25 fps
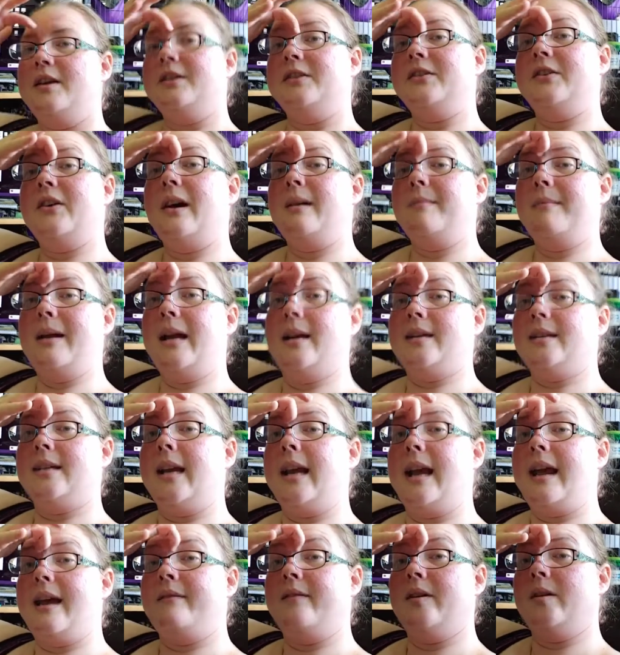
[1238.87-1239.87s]
So I'm
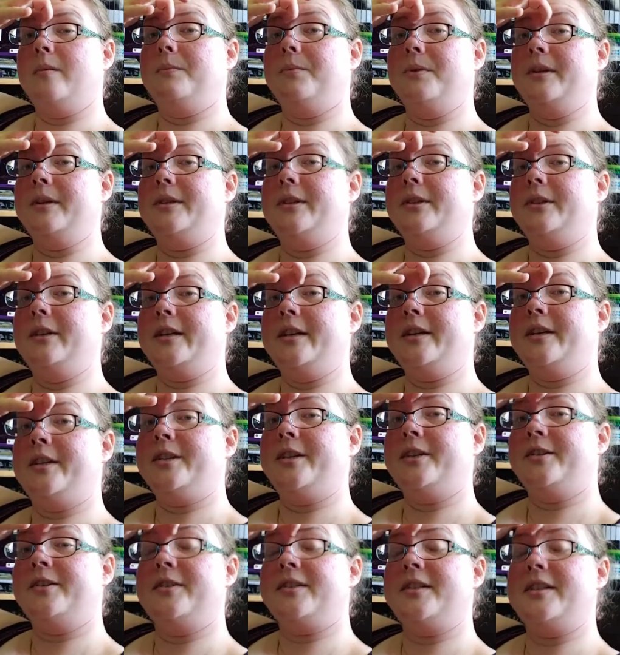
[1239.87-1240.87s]
actually having printer
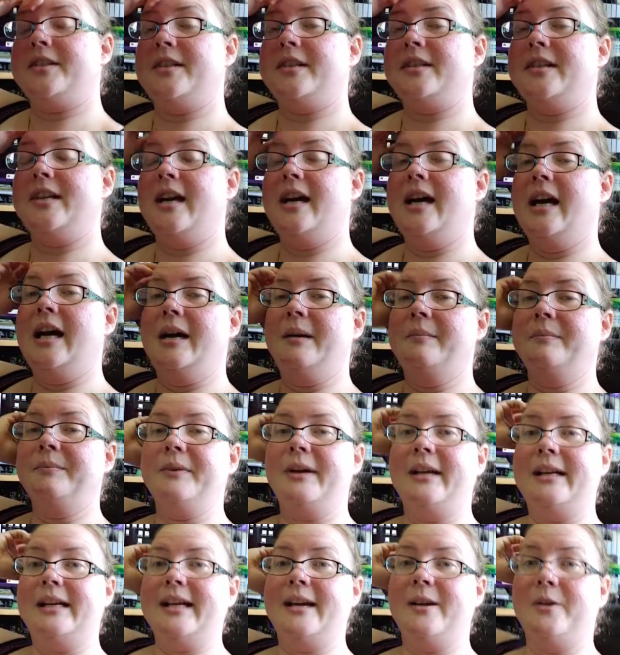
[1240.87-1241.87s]
issues
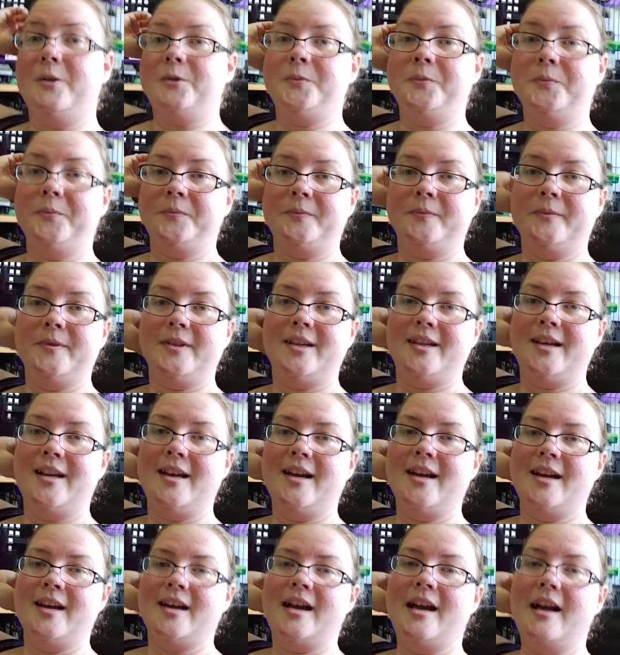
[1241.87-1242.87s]
um, right now.
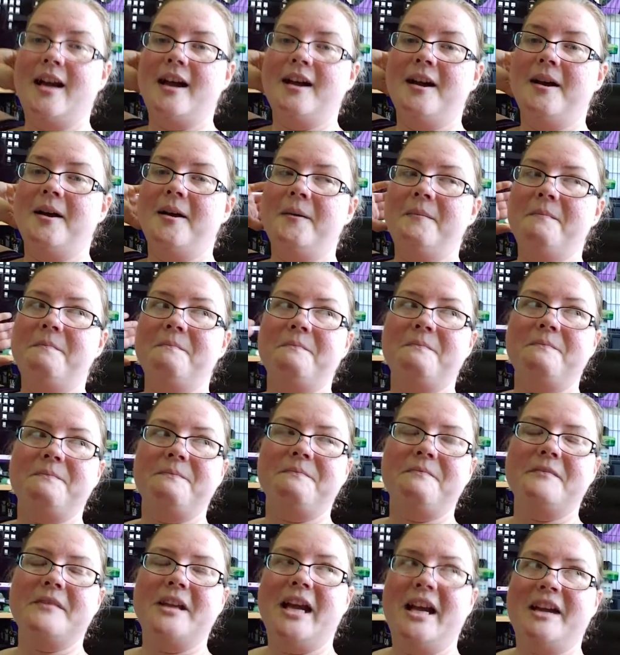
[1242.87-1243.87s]
Um,
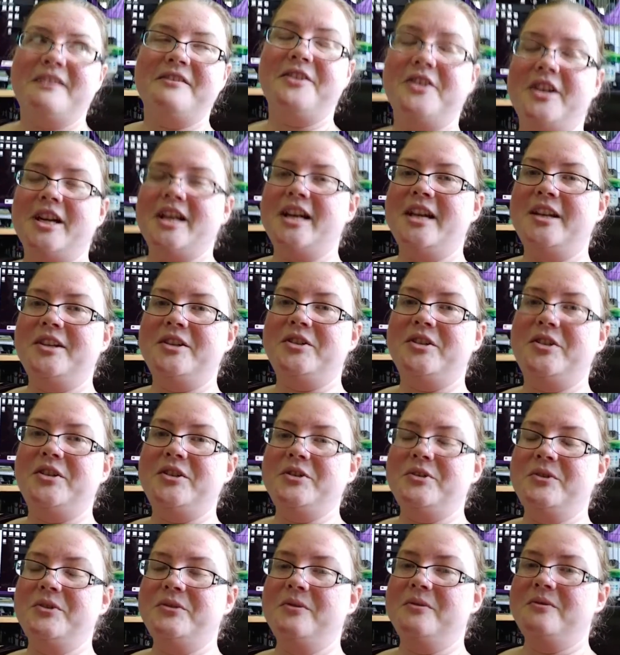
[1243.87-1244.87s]
I've tried
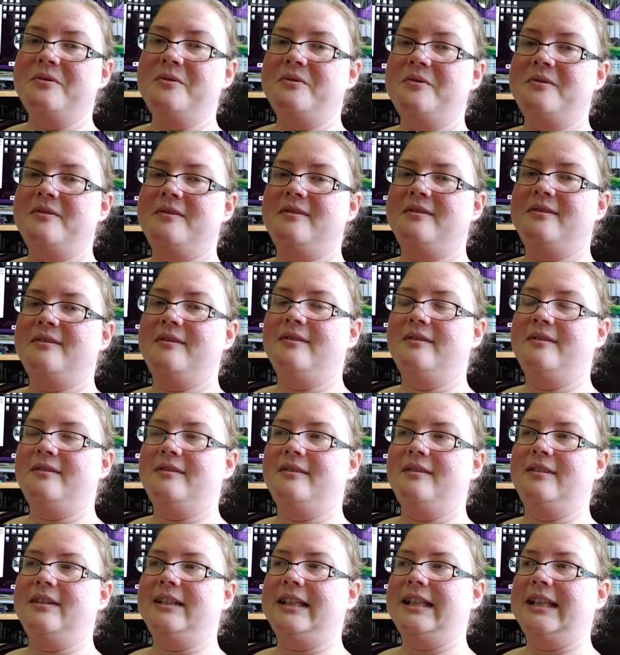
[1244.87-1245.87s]
to
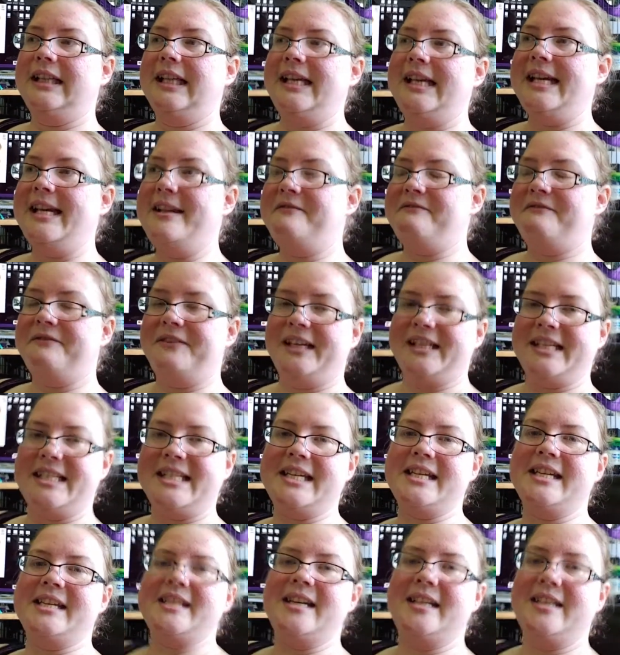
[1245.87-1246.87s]
clean it,
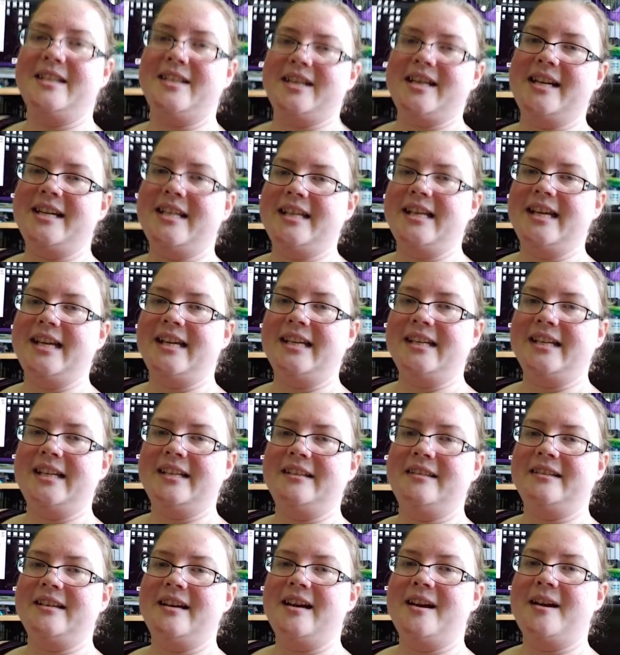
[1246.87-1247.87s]
fix it, and tried to get
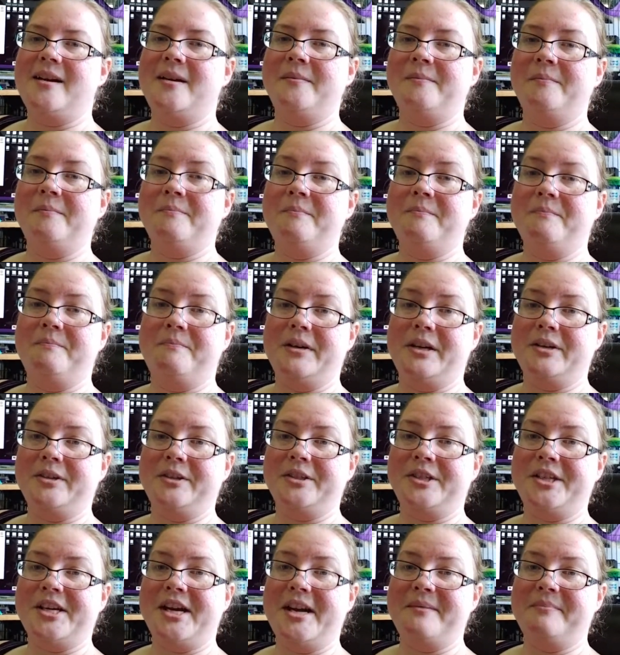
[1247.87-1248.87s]
it um, better
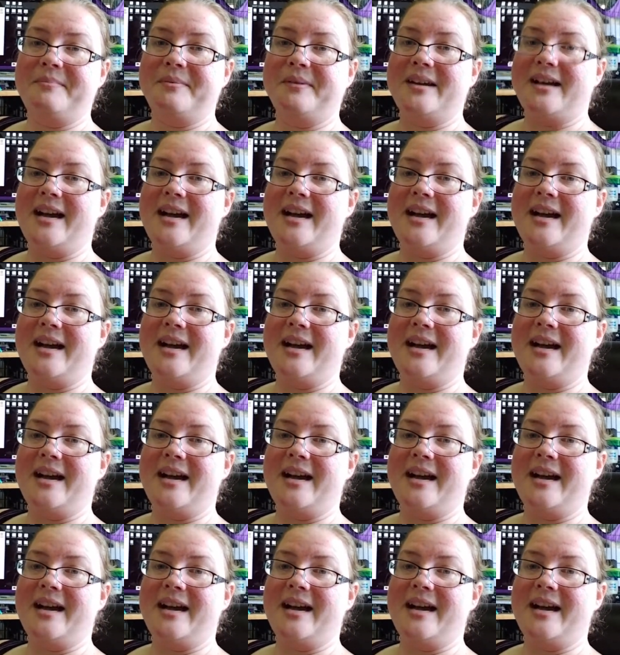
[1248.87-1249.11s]
shape.